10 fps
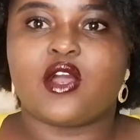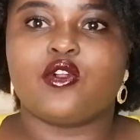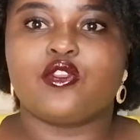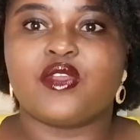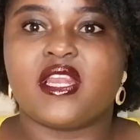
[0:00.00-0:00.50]

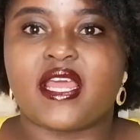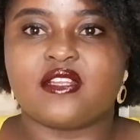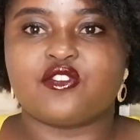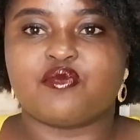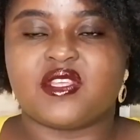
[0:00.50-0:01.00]
although he
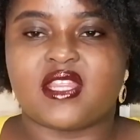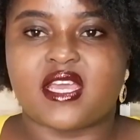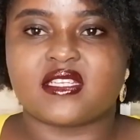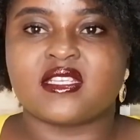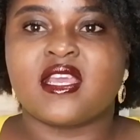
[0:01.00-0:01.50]
lied to me
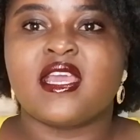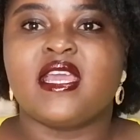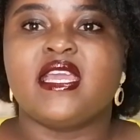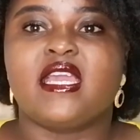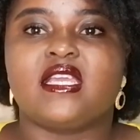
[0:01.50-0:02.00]
that
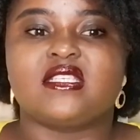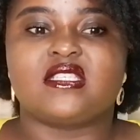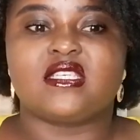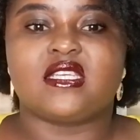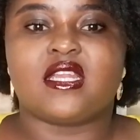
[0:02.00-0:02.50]

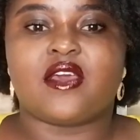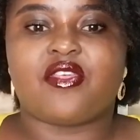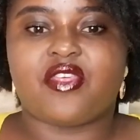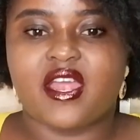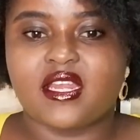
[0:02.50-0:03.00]
he's in
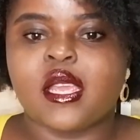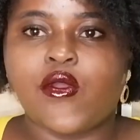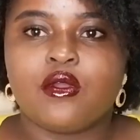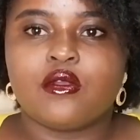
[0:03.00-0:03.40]
third year.